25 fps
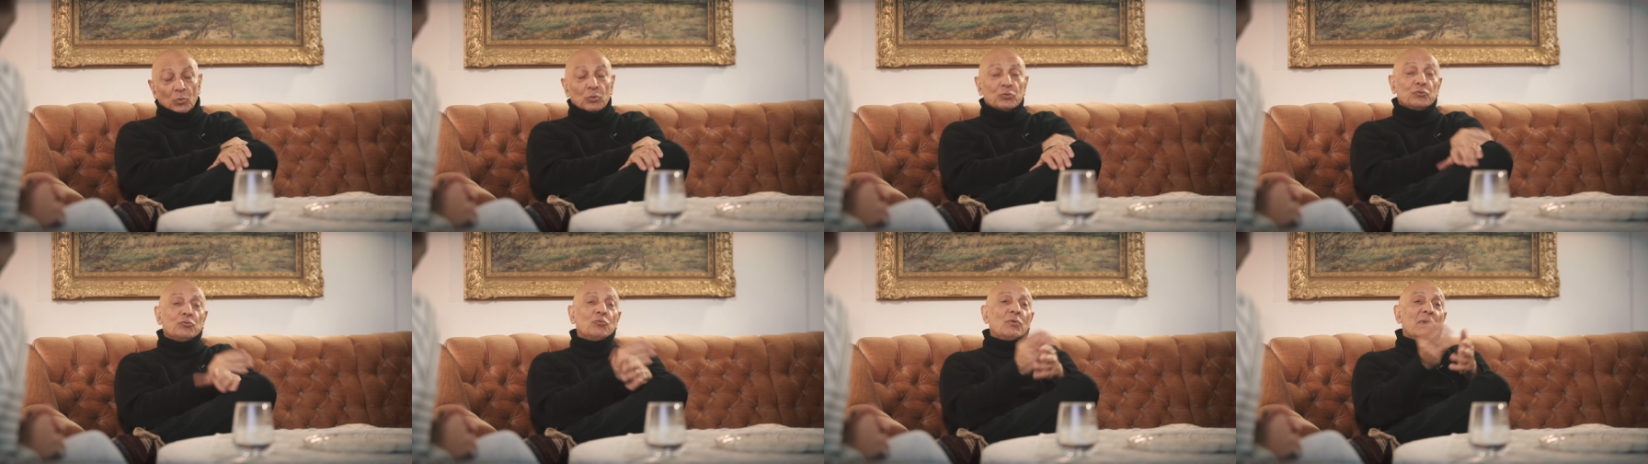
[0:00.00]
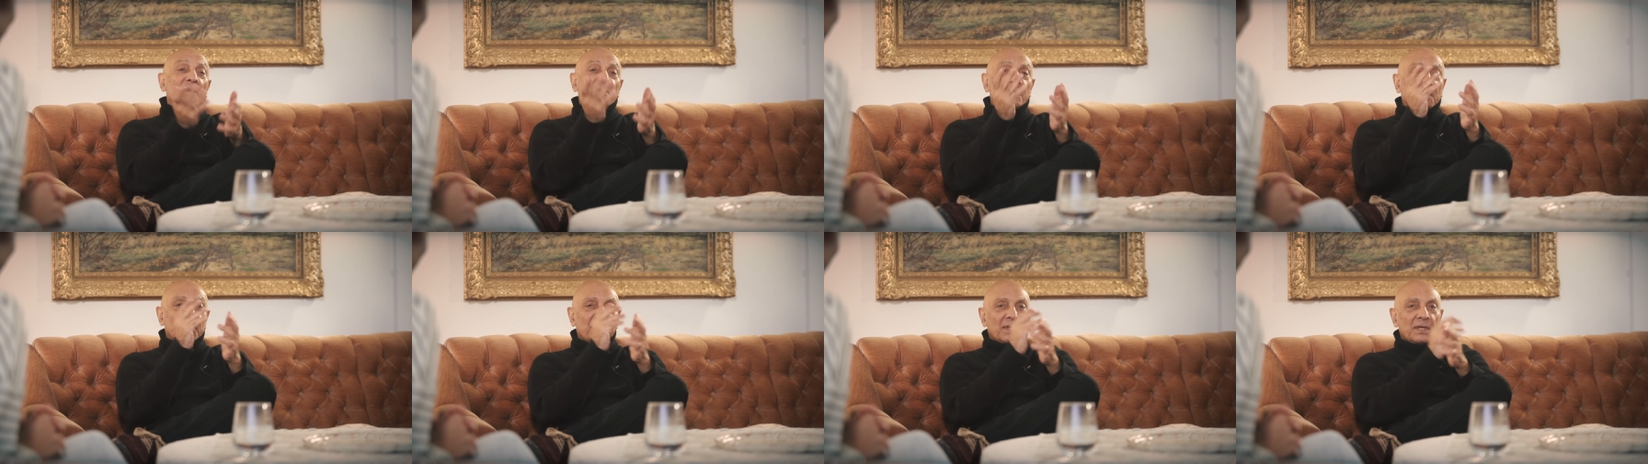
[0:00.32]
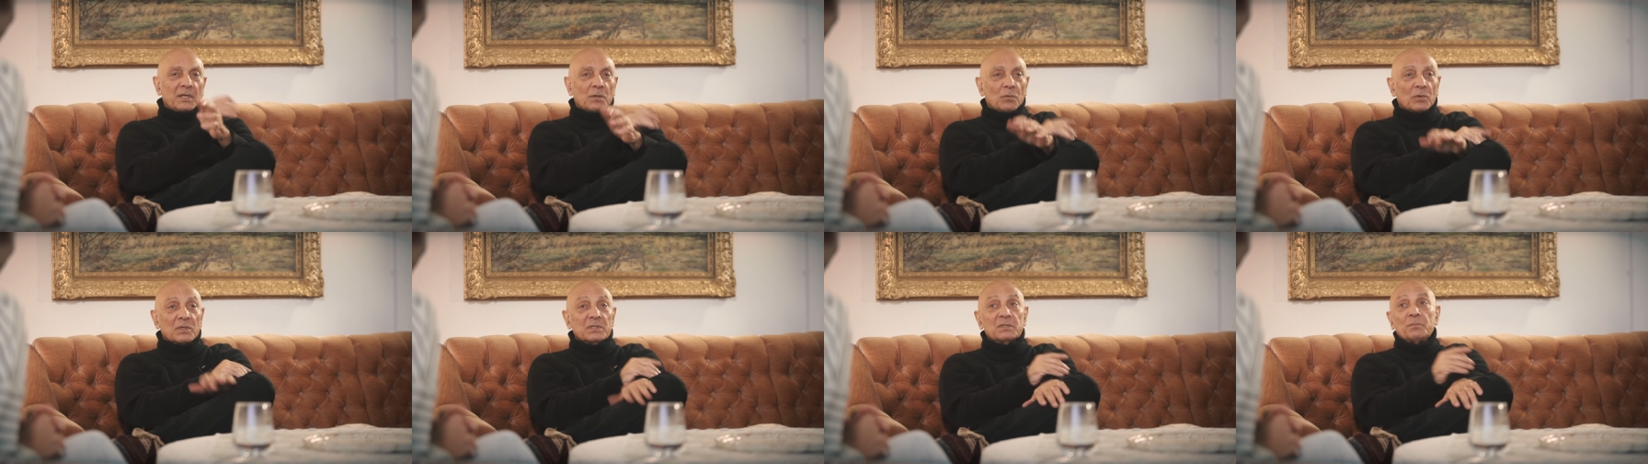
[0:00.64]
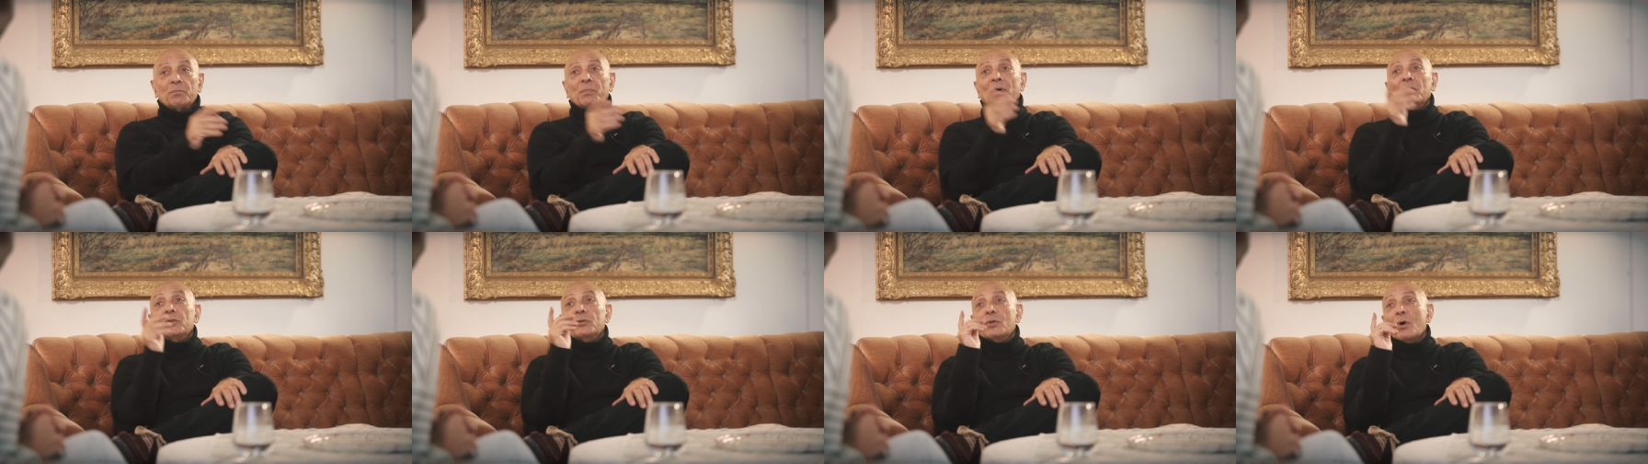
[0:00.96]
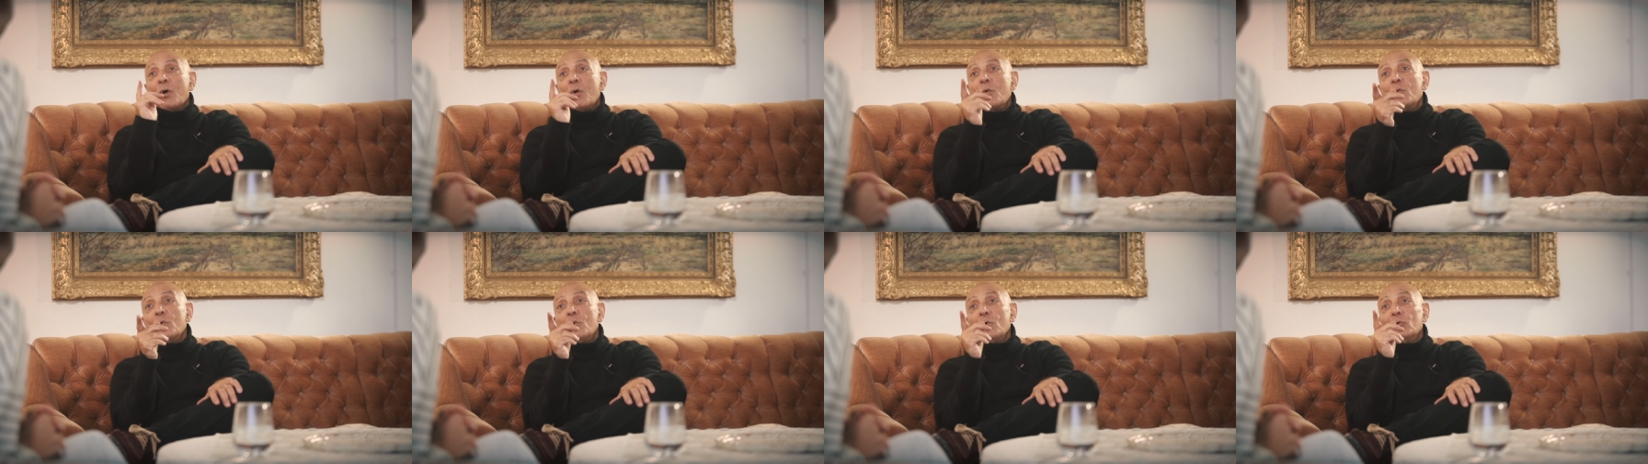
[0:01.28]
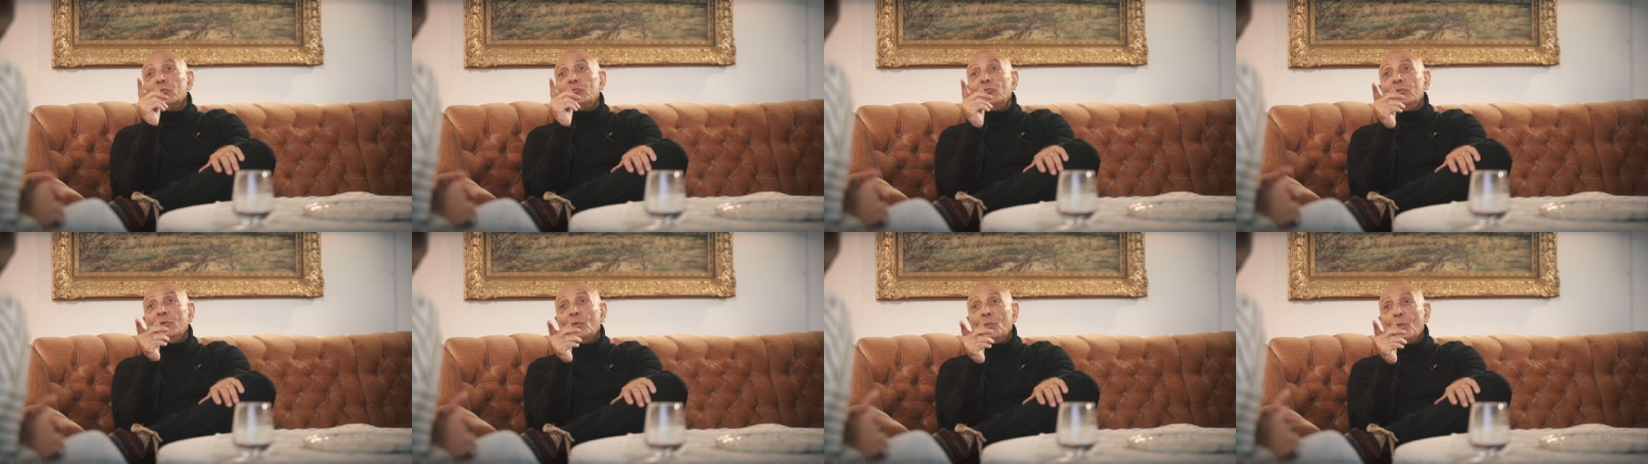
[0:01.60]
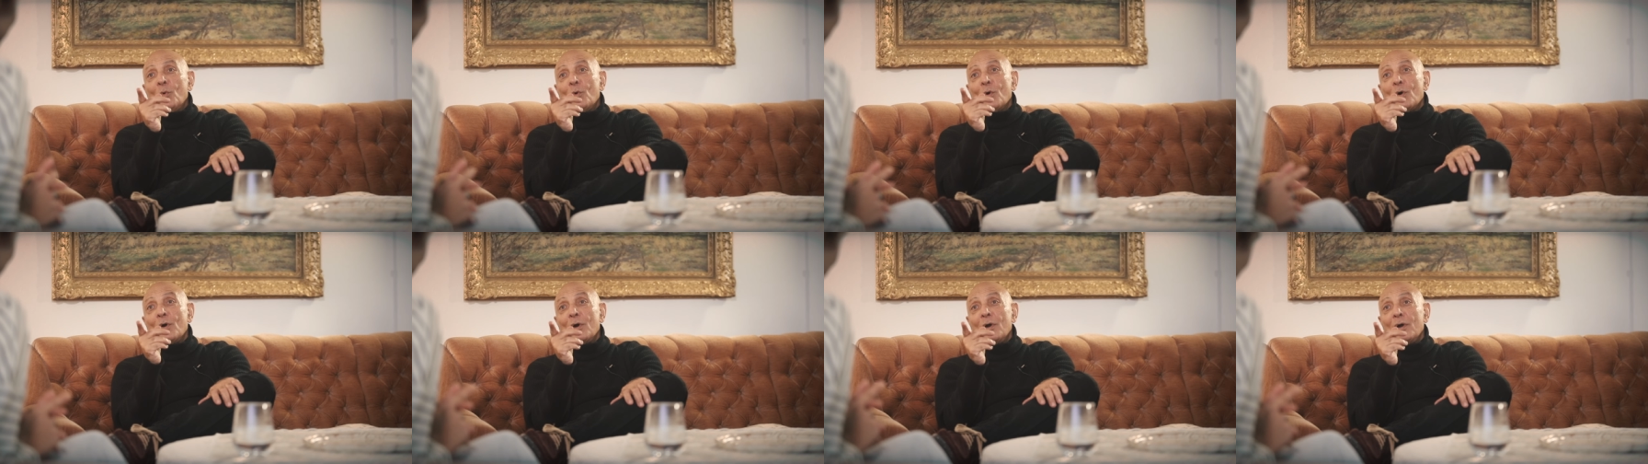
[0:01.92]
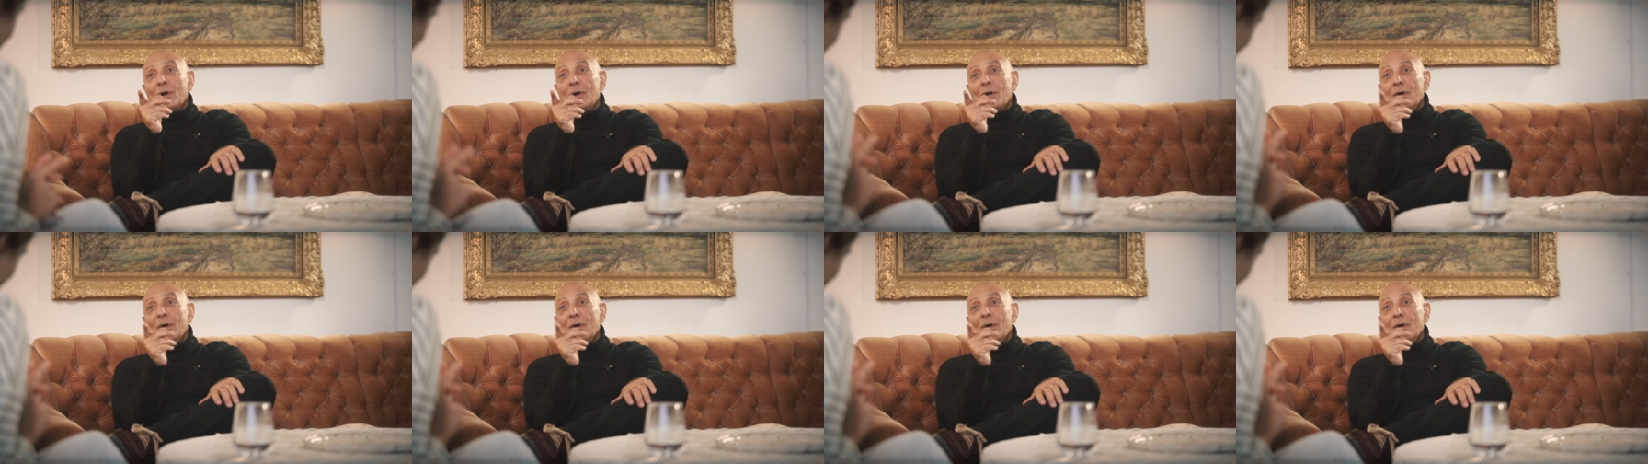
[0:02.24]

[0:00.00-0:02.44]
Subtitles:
or do everything he wants, but don't go to the war.